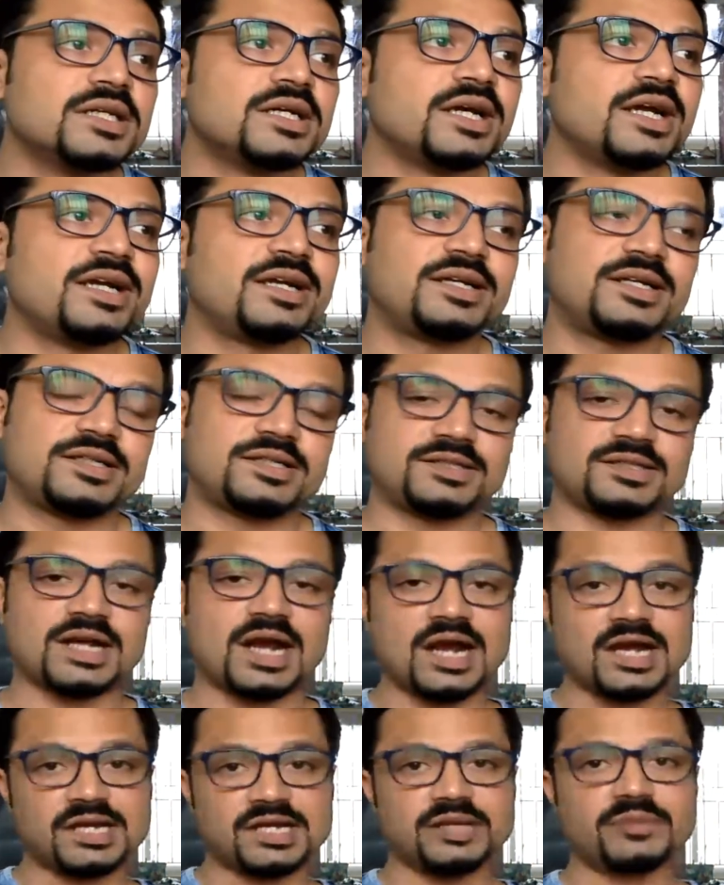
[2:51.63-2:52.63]
It's
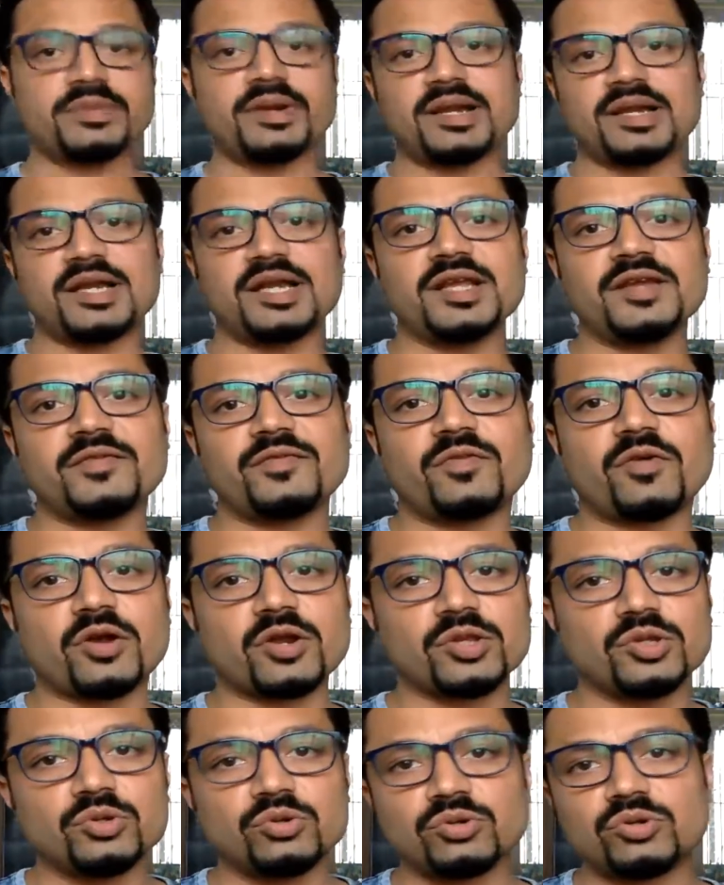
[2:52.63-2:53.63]
ultimately for
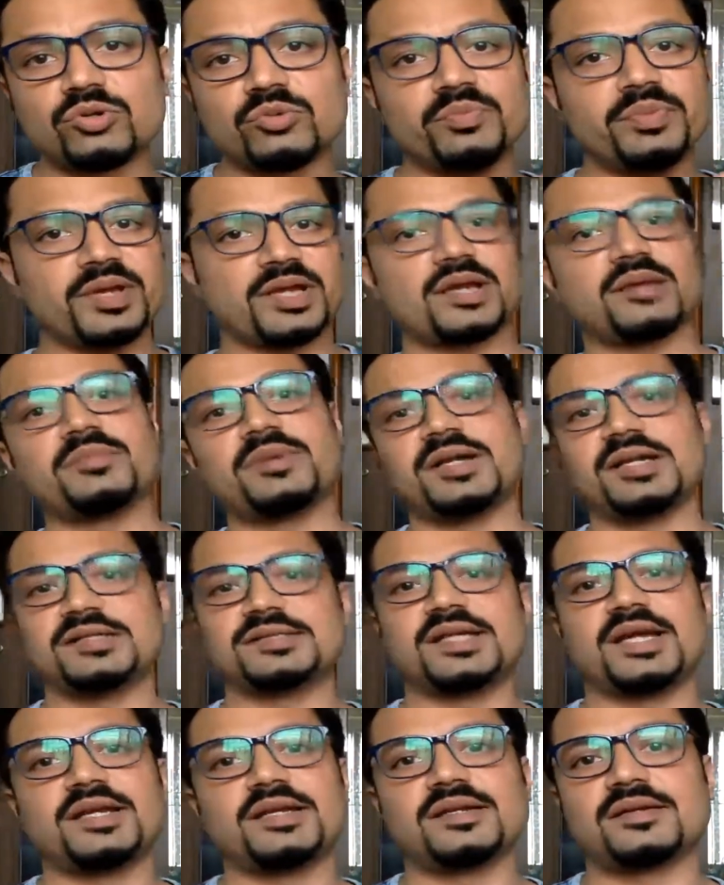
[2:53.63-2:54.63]
you to become a
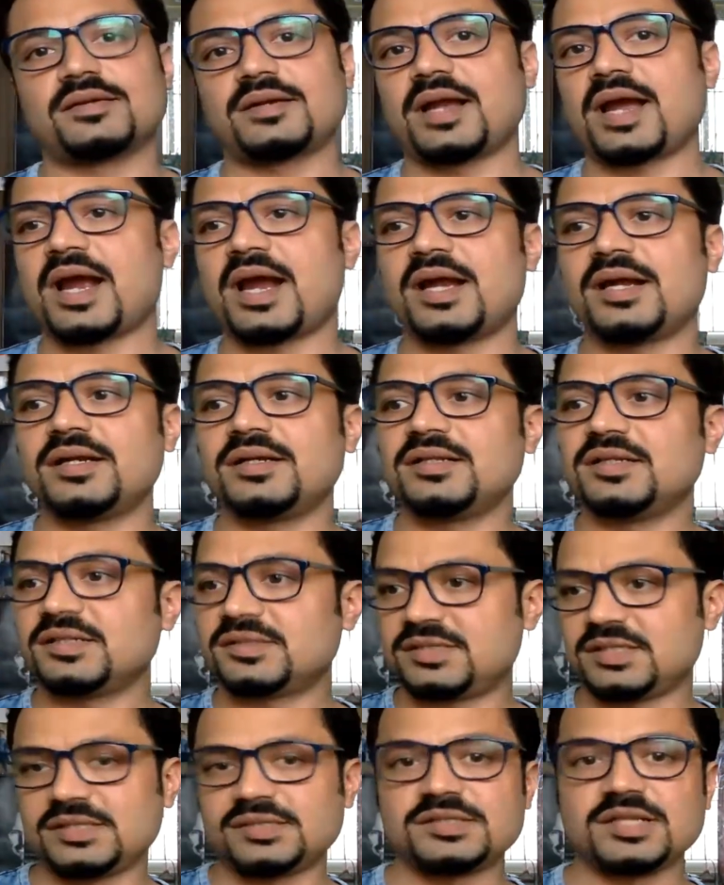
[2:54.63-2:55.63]
designer, and
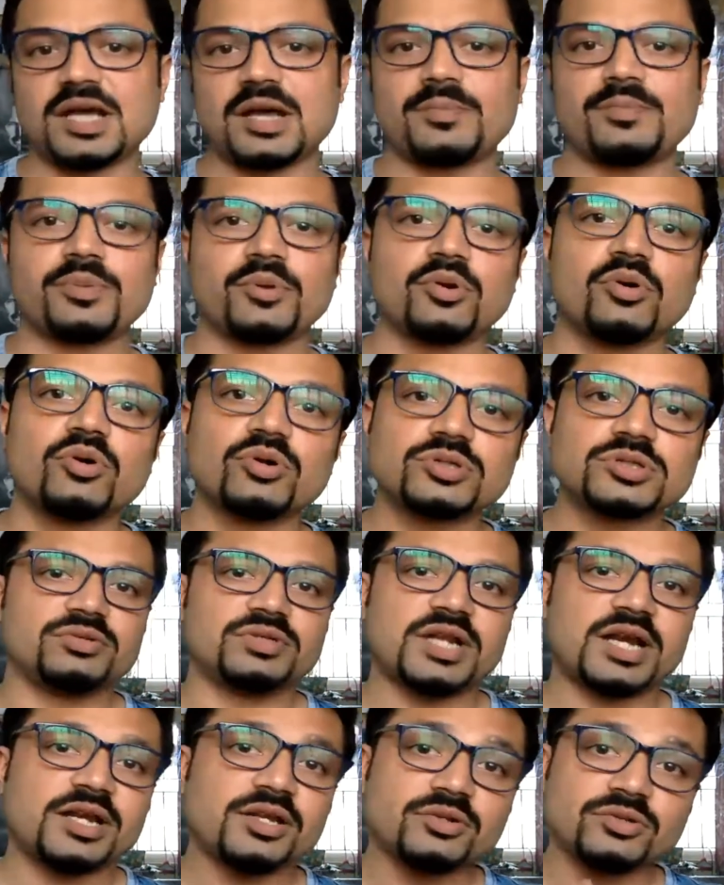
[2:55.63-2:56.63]
this is the approach
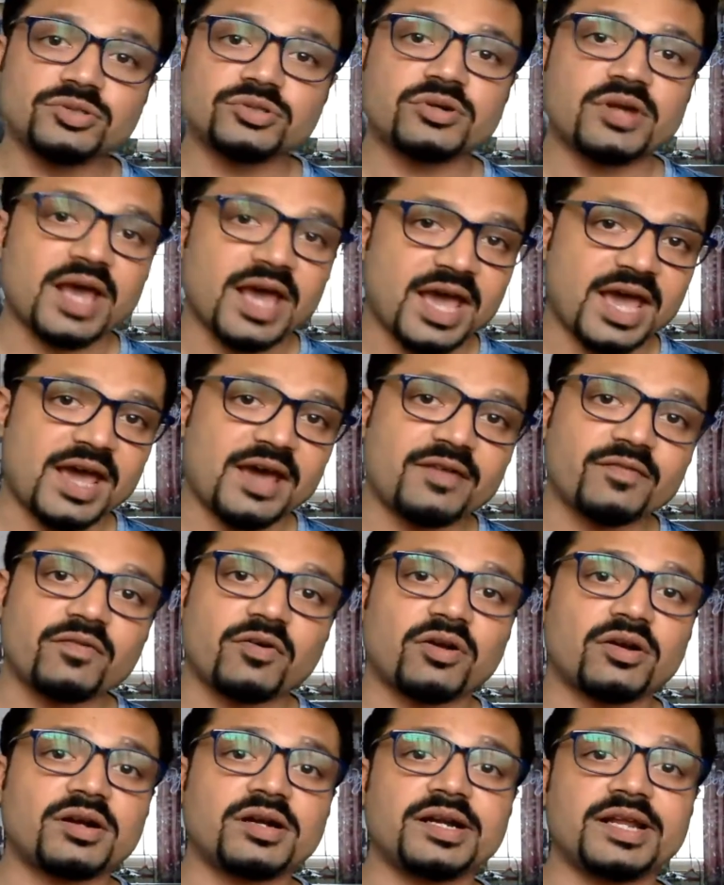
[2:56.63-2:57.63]
that you should have
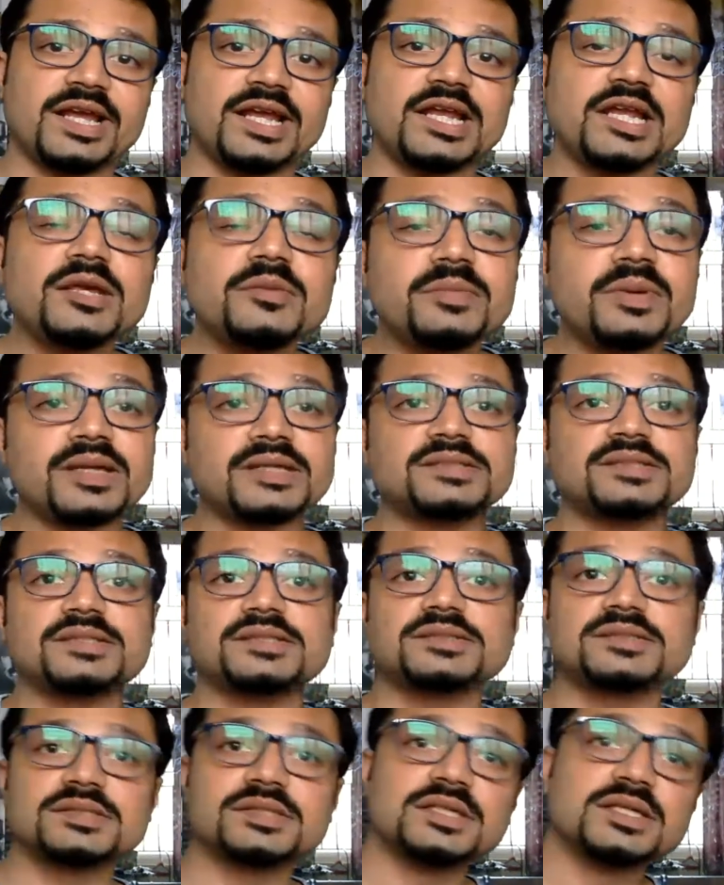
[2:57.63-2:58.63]
on a daily
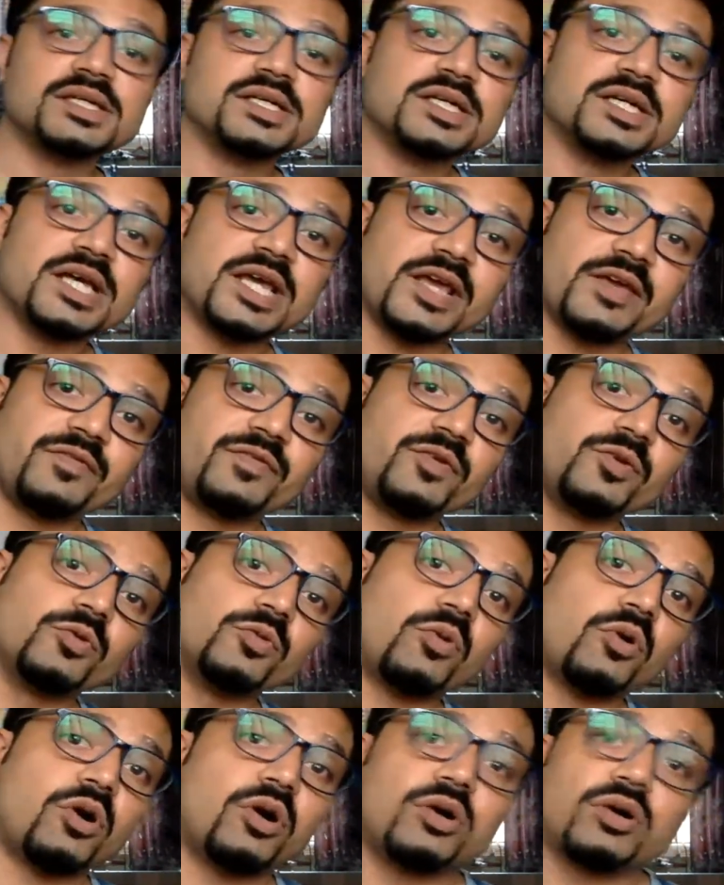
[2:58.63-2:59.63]
basis if you
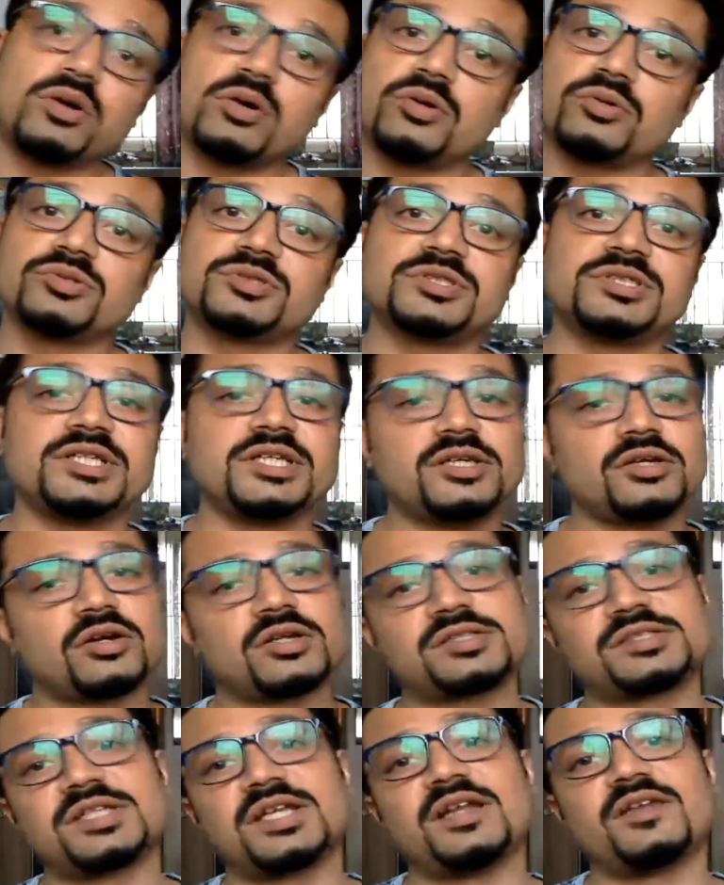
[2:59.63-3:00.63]
want to see
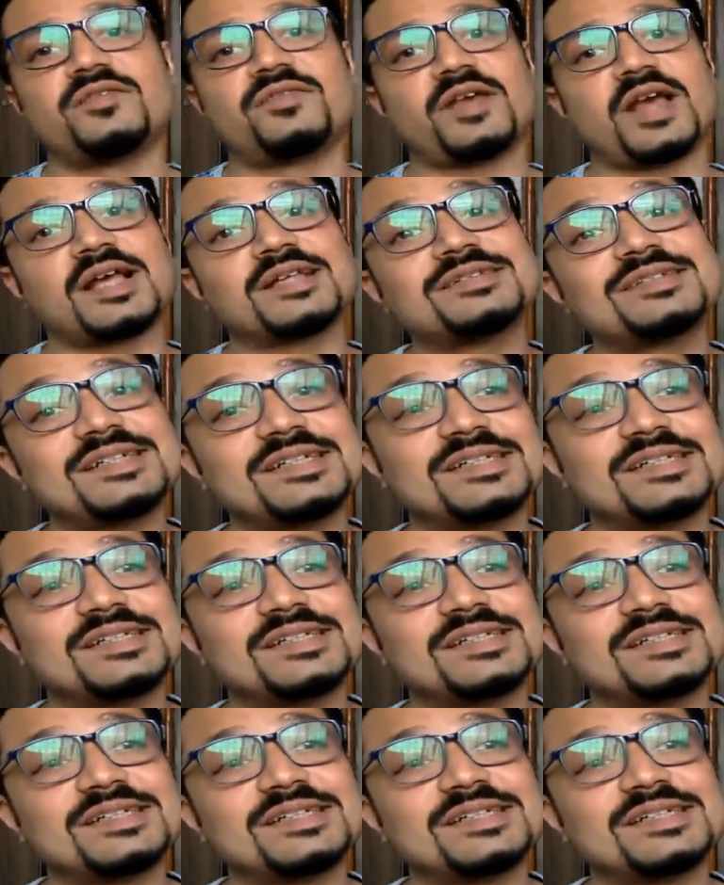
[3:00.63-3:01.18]
yourself as a